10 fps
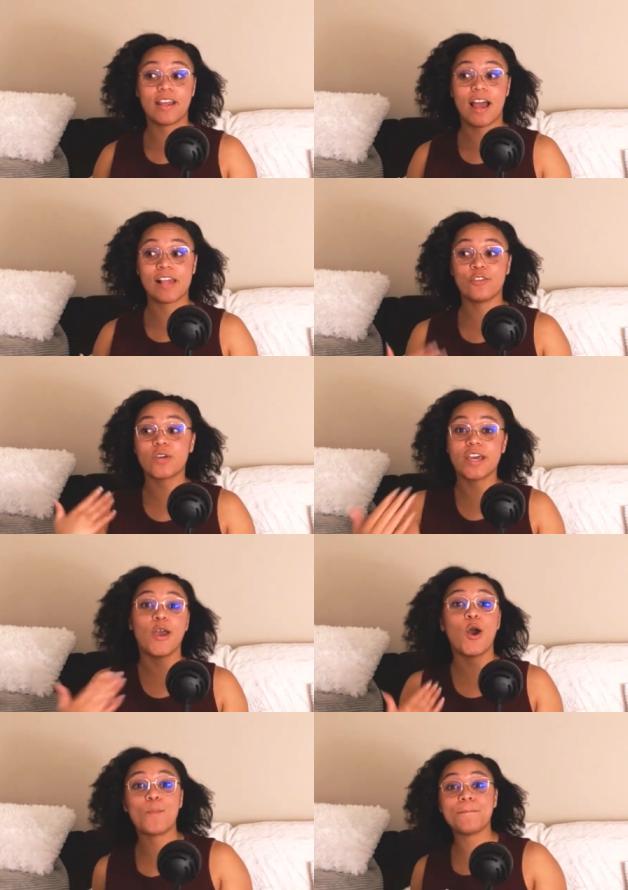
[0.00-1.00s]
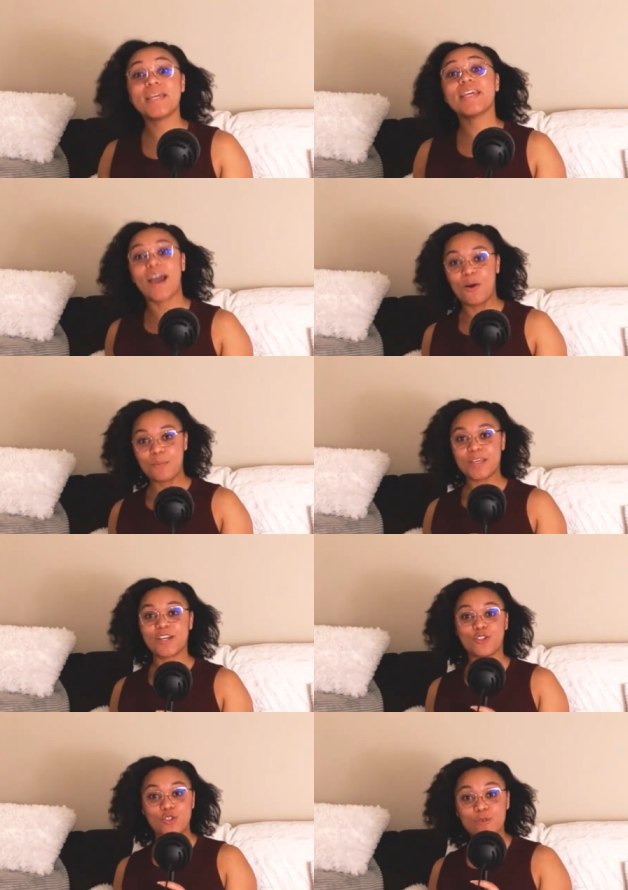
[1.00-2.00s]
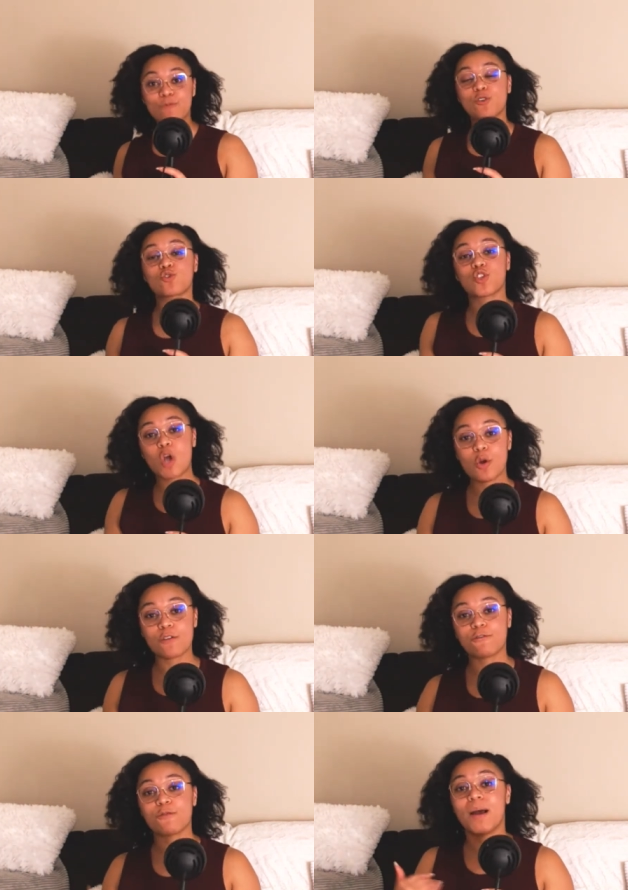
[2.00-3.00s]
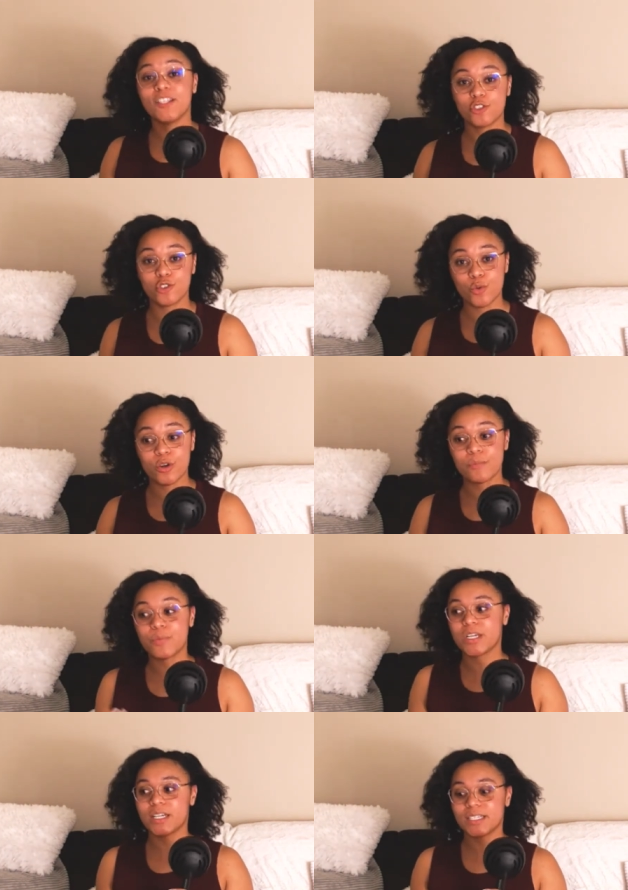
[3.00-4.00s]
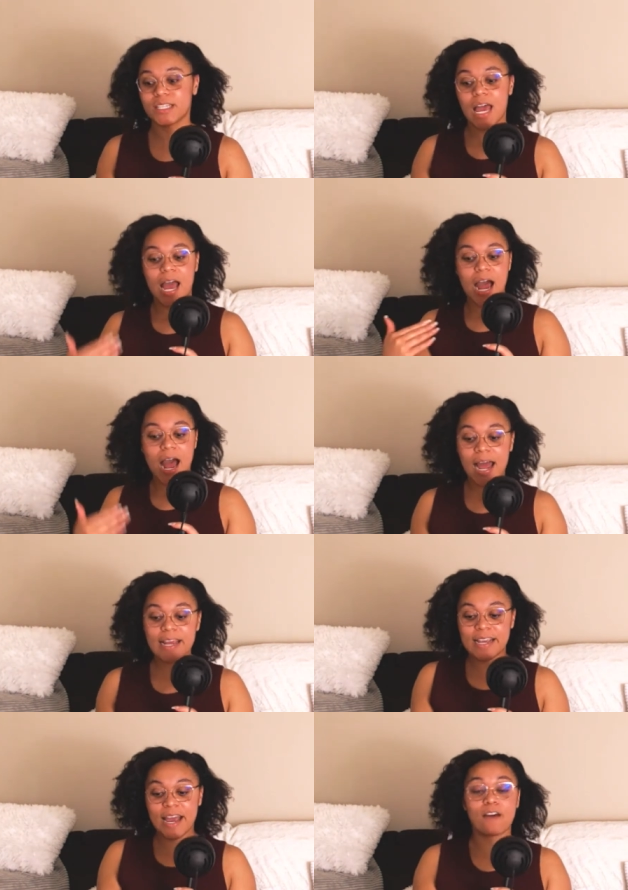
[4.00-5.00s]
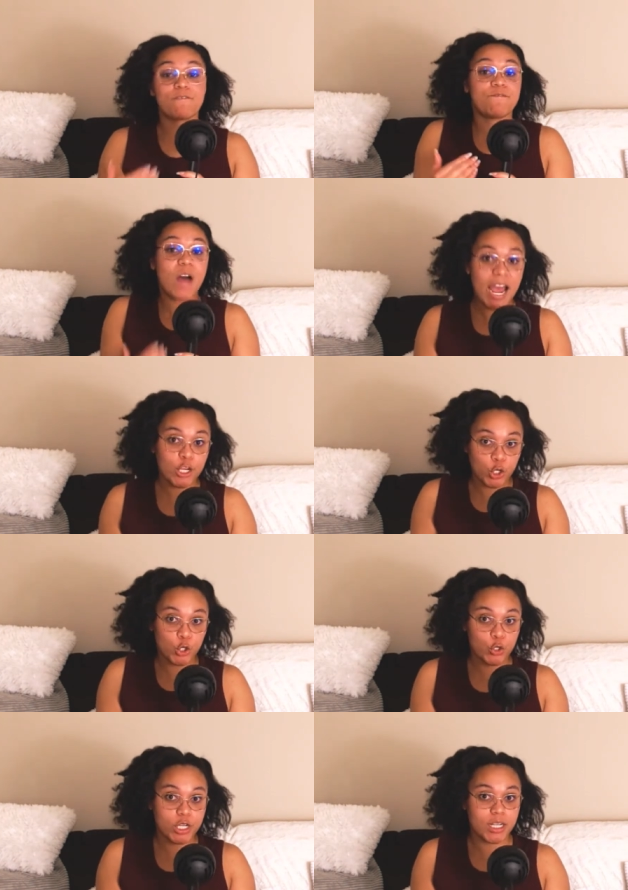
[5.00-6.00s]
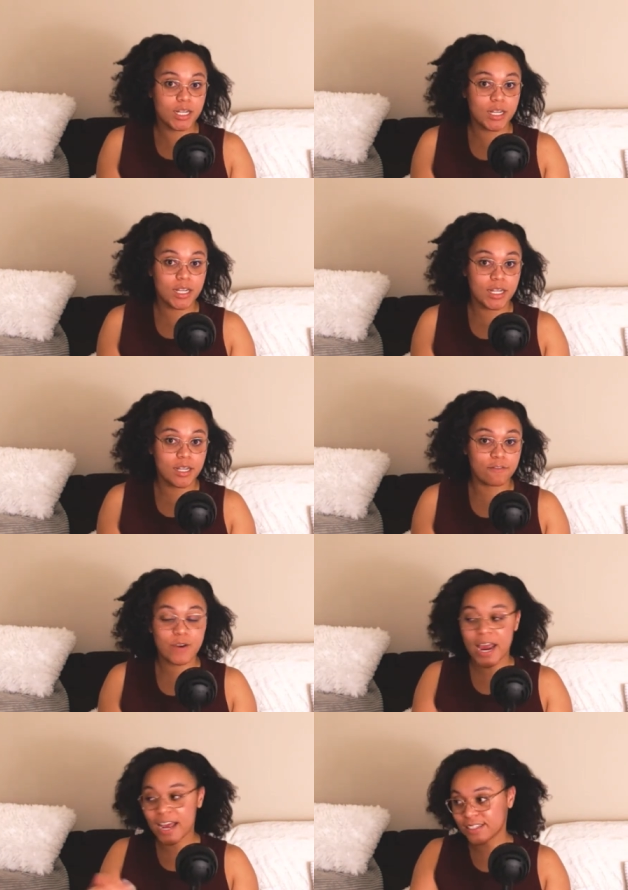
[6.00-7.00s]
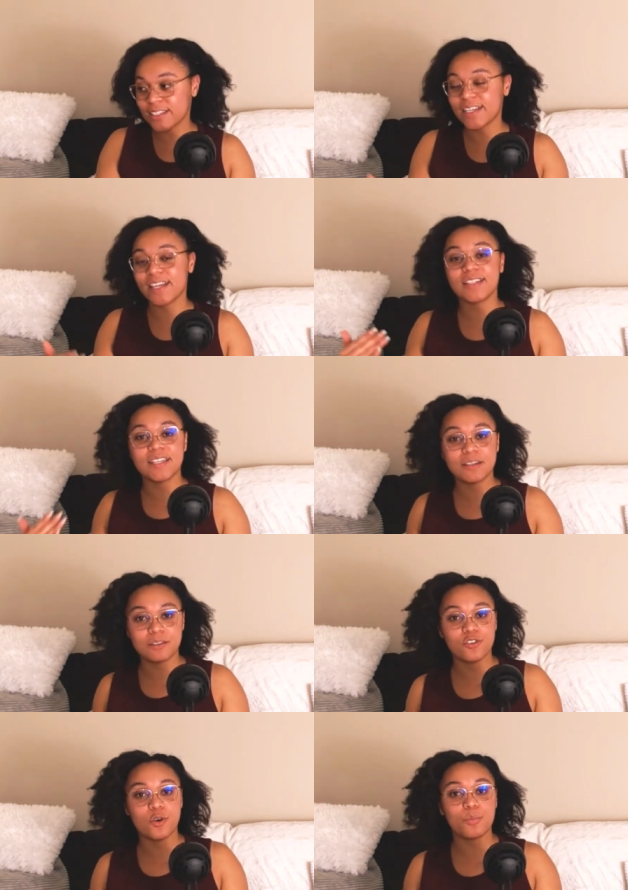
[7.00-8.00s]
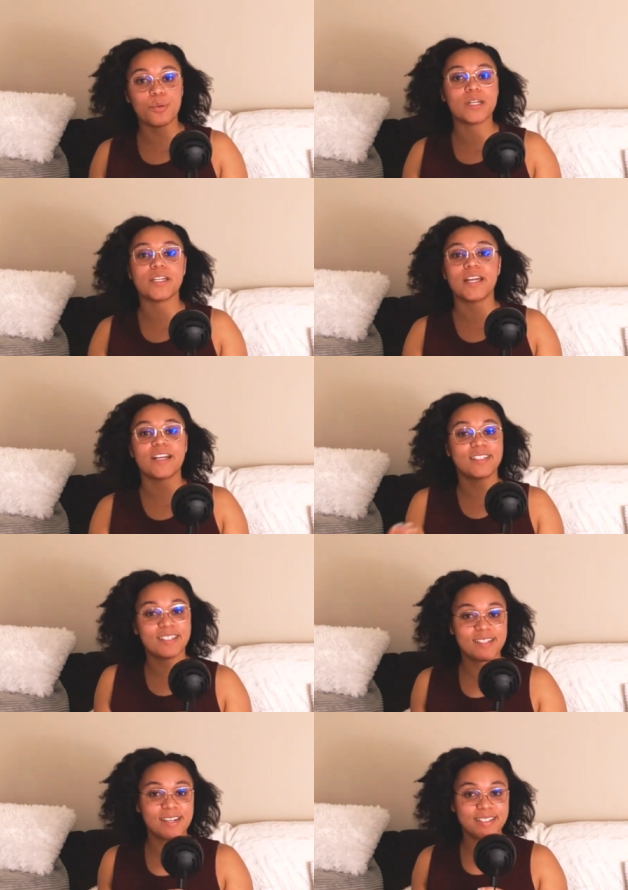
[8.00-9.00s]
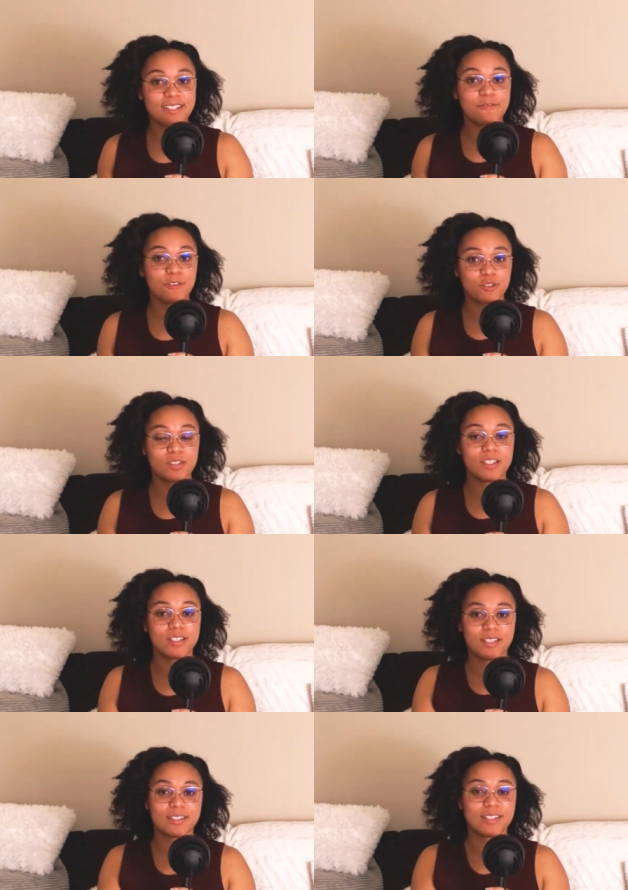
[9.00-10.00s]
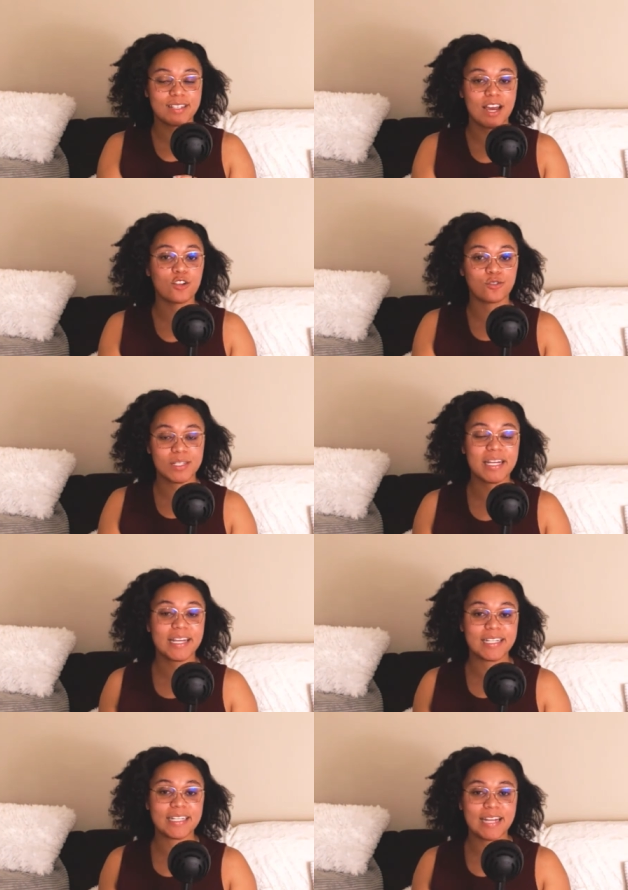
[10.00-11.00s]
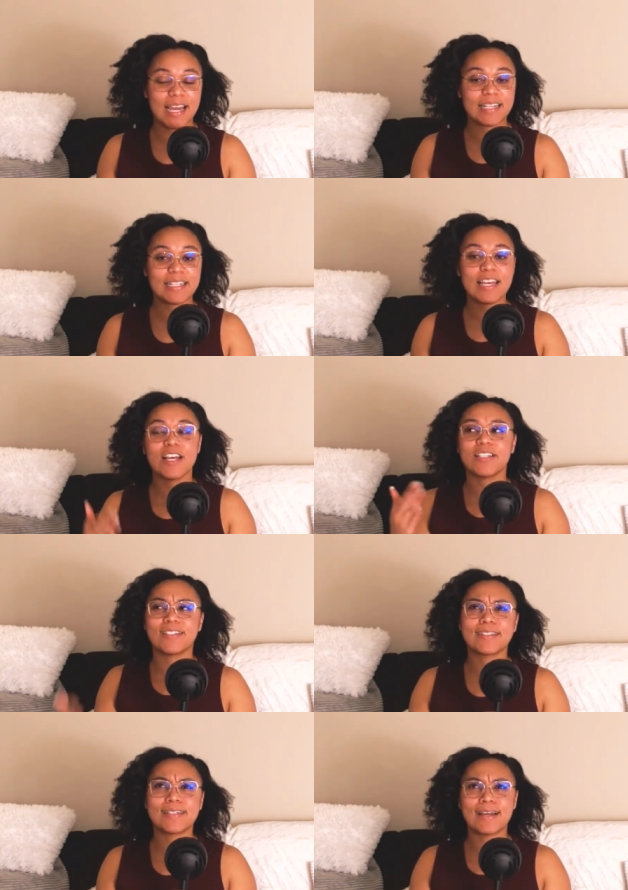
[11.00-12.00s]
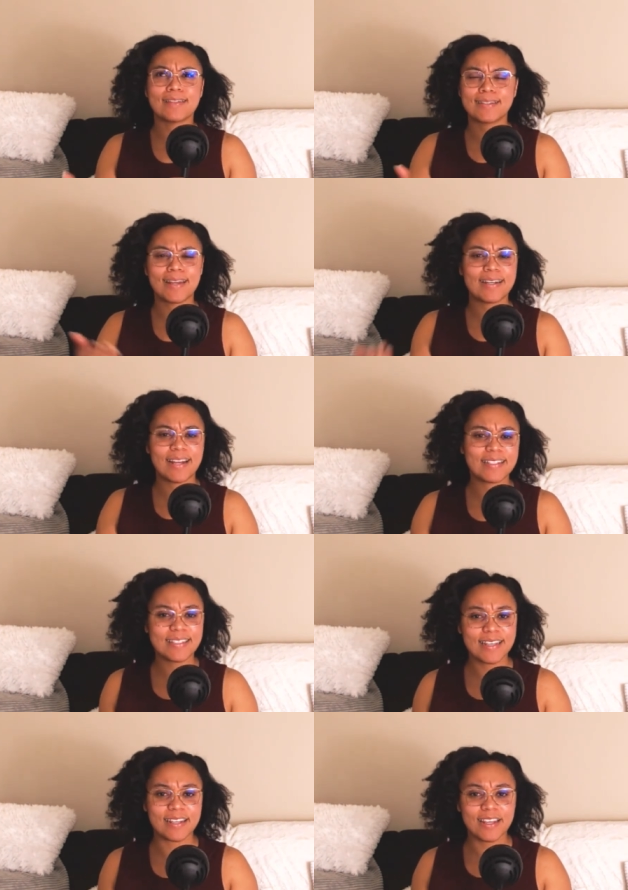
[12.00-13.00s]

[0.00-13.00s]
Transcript: you can help me out because you feel sorry for my story because I got fired for accidentally, you know, putting it at 69 cents versus $6.99.